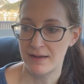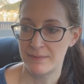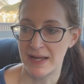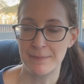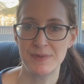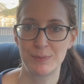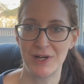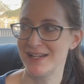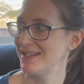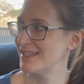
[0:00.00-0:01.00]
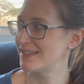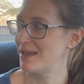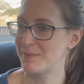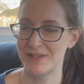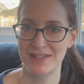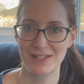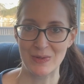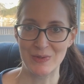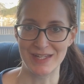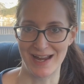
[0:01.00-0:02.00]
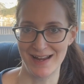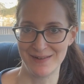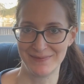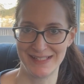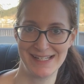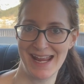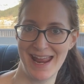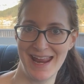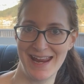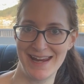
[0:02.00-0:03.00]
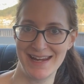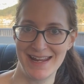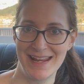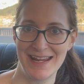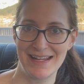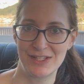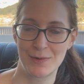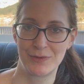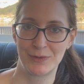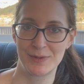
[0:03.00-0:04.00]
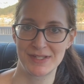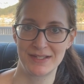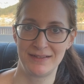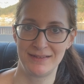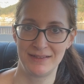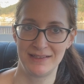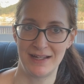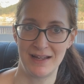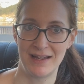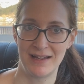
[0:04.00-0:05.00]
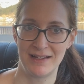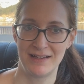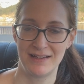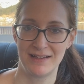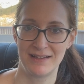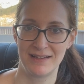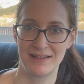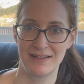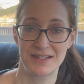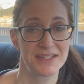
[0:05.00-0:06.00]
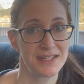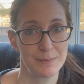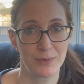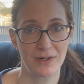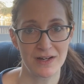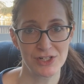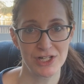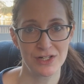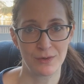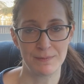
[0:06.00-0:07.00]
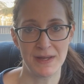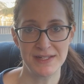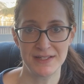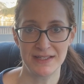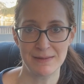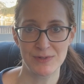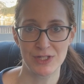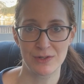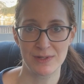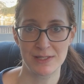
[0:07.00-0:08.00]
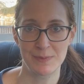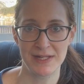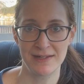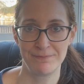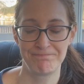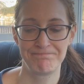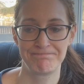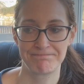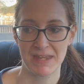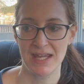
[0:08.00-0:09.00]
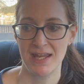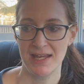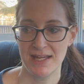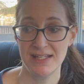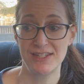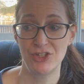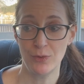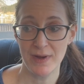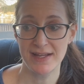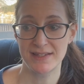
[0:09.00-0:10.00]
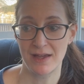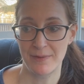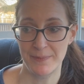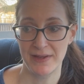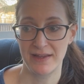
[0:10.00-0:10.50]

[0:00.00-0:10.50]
I'm surprised he slept this whole time. Yay. He's going through his little sleep regression or mental leap, so he still wakes up